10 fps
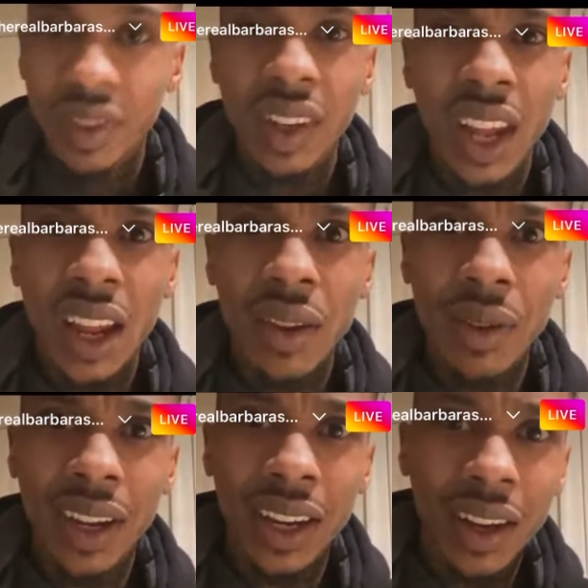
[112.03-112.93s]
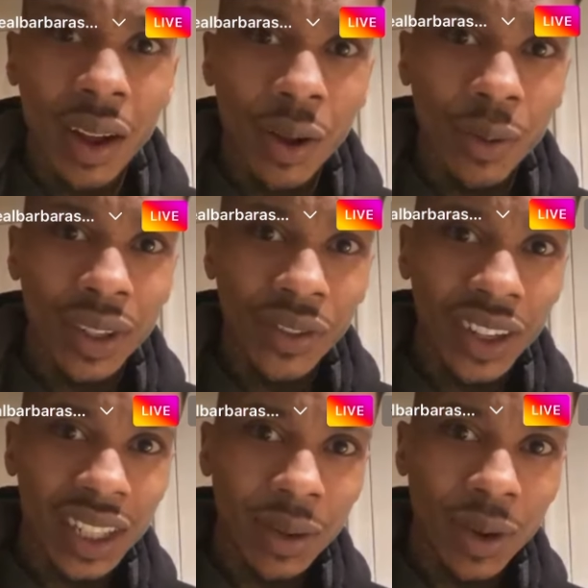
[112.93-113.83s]
Yeah, you can get a dog. What the fuck
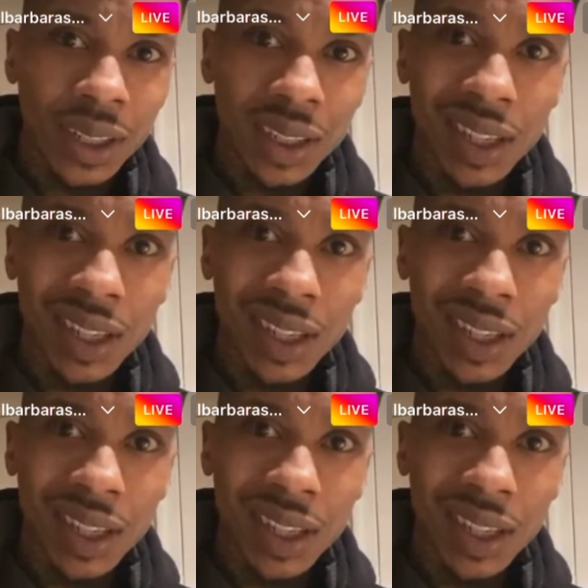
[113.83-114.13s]
type question is